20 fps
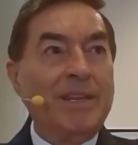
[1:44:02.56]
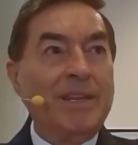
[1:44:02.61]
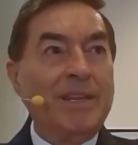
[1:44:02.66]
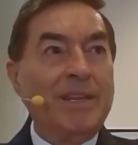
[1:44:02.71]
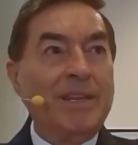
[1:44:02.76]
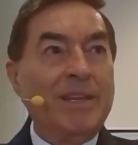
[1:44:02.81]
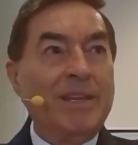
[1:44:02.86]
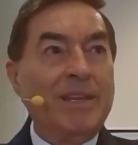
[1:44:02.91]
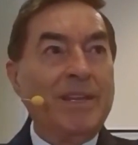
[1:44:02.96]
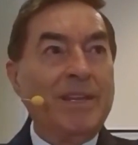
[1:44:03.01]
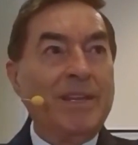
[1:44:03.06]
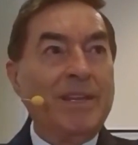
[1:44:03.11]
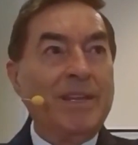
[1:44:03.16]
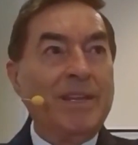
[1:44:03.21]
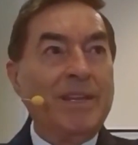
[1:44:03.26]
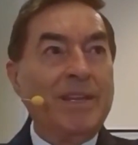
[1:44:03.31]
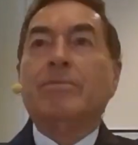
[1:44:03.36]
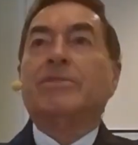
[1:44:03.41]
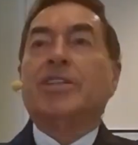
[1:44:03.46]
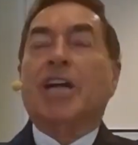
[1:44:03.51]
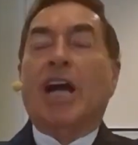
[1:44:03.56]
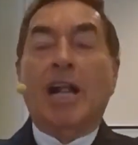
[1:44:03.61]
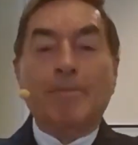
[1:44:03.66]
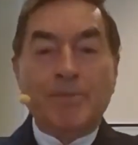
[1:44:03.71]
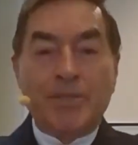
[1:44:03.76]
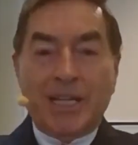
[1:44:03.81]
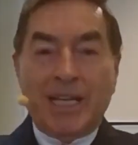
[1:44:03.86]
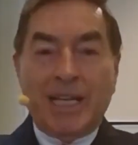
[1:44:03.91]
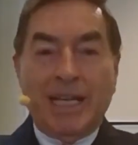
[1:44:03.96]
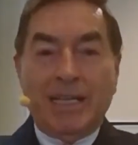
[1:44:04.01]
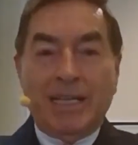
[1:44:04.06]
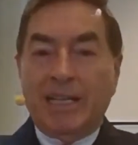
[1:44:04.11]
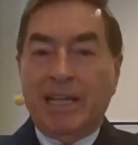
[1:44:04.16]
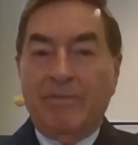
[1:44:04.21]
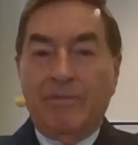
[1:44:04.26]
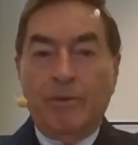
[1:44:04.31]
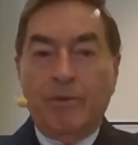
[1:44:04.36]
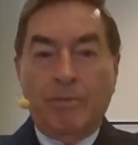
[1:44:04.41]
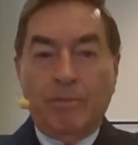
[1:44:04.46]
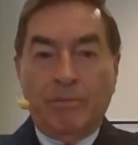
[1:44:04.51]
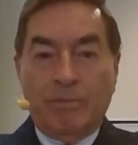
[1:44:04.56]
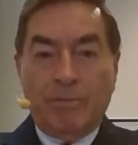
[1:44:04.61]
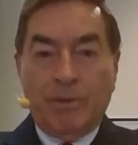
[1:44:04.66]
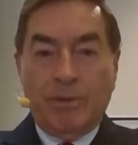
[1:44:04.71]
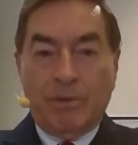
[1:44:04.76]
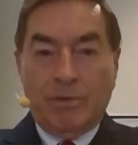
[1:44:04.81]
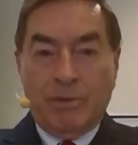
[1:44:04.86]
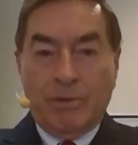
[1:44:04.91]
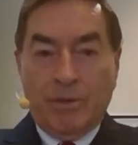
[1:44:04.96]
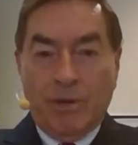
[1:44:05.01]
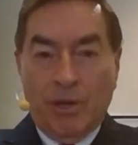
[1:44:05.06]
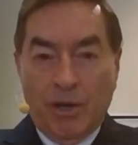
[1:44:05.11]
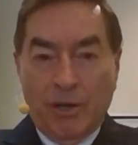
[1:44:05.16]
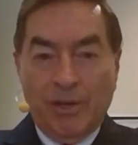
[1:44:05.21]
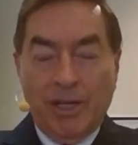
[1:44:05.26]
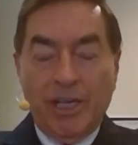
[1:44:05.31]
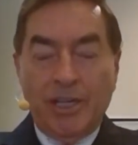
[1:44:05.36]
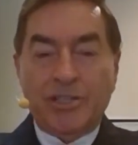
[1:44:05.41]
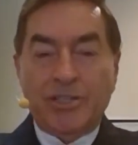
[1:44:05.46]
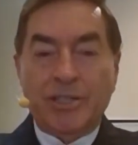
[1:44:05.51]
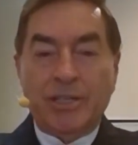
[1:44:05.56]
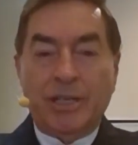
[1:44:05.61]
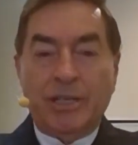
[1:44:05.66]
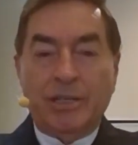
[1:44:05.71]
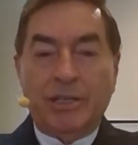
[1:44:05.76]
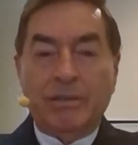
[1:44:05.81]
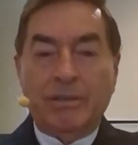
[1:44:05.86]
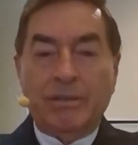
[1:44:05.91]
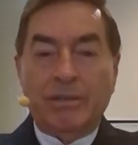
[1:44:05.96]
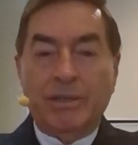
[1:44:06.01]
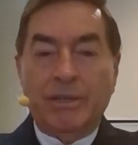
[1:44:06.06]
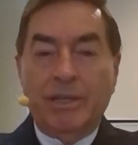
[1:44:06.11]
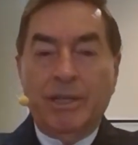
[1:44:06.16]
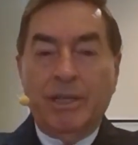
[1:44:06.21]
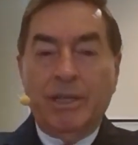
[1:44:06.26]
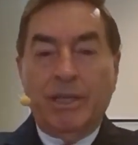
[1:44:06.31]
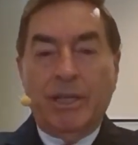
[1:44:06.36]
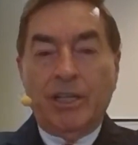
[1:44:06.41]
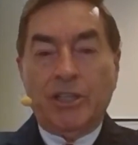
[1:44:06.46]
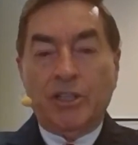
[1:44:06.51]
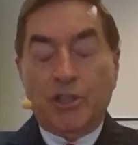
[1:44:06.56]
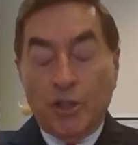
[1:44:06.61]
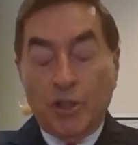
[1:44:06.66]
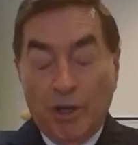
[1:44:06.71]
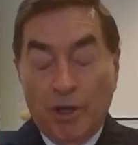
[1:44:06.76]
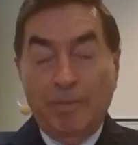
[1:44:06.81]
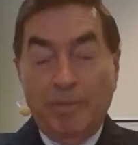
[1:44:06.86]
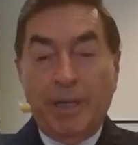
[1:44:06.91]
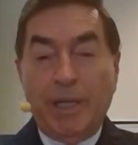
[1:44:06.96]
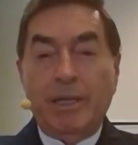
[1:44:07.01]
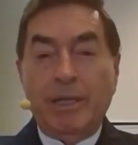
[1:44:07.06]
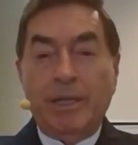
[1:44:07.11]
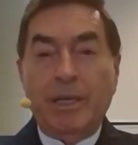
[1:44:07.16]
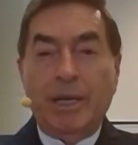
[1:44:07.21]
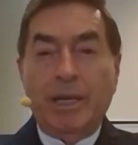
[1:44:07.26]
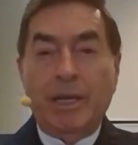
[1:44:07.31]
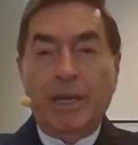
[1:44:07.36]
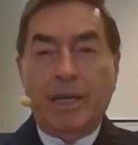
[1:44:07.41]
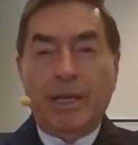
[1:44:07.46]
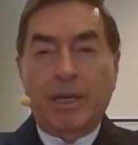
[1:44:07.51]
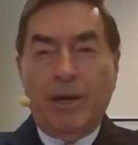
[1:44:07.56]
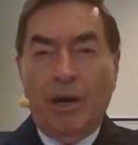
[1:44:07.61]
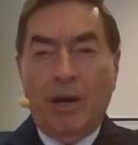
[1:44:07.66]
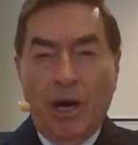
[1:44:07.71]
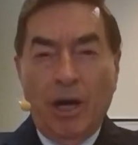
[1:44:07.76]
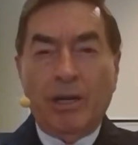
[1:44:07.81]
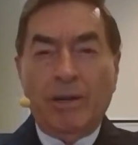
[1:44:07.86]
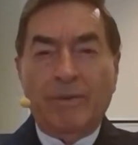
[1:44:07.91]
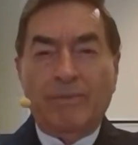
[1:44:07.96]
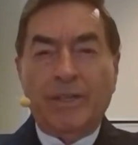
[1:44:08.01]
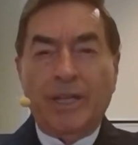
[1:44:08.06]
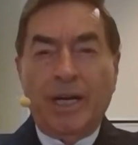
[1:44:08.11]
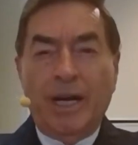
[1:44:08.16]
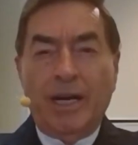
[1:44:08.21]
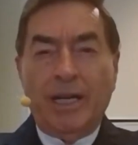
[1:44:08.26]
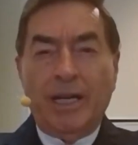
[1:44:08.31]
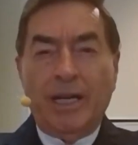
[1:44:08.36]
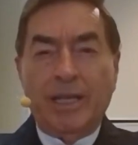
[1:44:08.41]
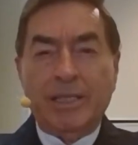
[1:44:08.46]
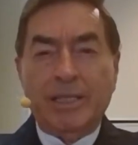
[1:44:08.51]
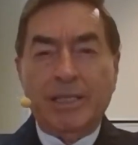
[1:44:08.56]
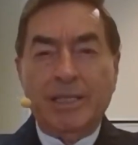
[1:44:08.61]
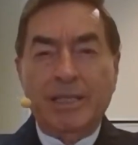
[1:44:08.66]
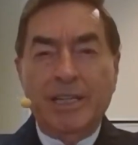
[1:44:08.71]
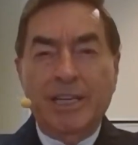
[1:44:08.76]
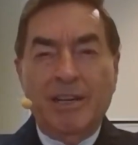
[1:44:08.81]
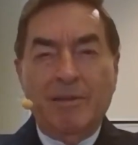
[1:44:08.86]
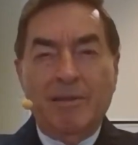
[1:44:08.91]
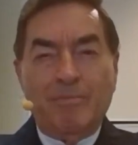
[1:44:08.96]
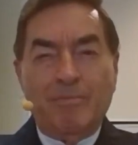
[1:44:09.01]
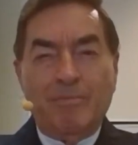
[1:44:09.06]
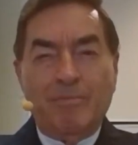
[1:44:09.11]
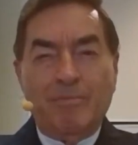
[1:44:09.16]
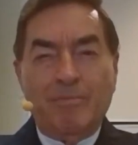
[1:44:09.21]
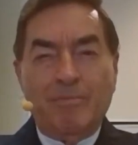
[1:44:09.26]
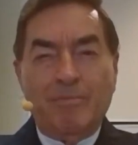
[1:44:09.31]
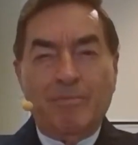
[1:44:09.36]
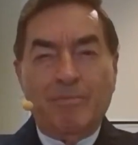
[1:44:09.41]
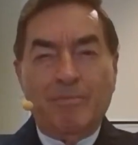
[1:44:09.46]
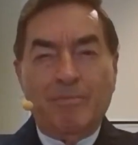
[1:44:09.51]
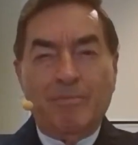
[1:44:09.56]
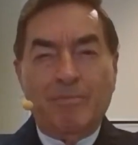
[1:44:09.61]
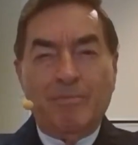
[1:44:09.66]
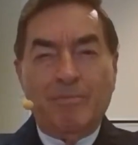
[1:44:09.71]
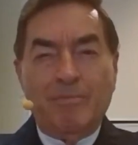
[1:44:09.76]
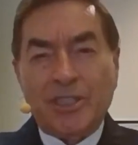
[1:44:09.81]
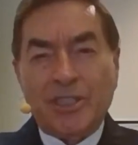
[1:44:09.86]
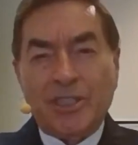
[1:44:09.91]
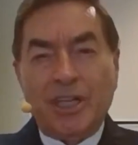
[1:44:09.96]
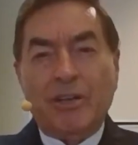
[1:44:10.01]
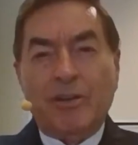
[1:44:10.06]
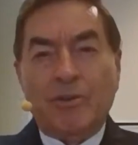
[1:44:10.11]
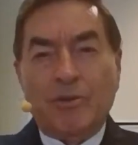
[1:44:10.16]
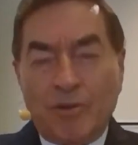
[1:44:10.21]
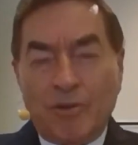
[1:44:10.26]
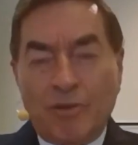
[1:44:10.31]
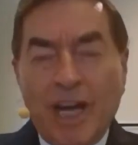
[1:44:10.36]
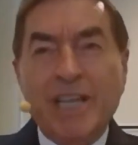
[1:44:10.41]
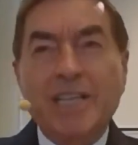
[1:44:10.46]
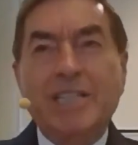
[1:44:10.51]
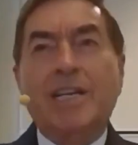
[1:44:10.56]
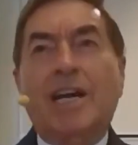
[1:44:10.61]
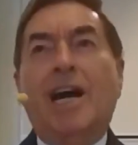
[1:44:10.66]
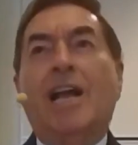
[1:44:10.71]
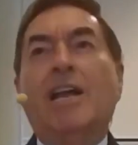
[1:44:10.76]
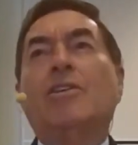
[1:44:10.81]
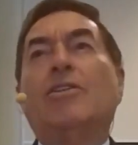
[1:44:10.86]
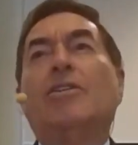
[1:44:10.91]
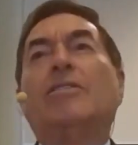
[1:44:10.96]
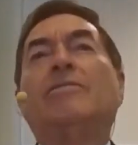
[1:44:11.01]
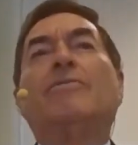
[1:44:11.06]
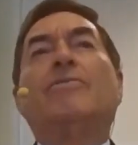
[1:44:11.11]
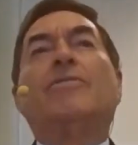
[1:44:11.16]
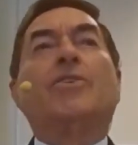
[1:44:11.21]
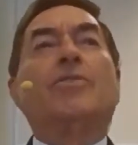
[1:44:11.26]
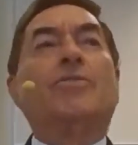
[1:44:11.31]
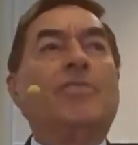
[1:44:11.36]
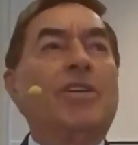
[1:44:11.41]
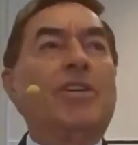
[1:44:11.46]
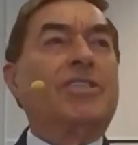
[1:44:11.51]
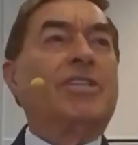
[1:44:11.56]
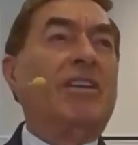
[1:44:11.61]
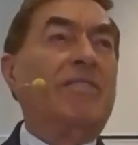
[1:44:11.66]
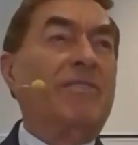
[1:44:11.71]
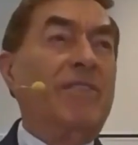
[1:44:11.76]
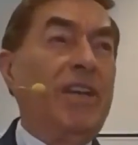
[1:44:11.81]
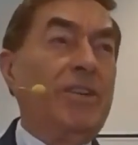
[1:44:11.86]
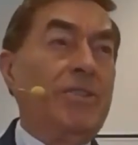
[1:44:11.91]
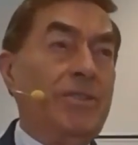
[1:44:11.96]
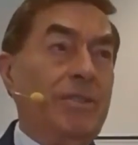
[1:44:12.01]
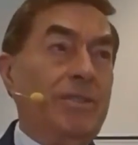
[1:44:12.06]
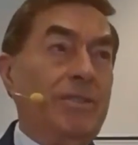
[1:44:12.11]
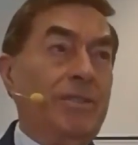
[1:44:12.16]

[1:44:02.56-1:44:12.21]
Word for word: You Psalms can give you courage and enjoyment and all of that. But if you don't trust in Christ alone for your salvation,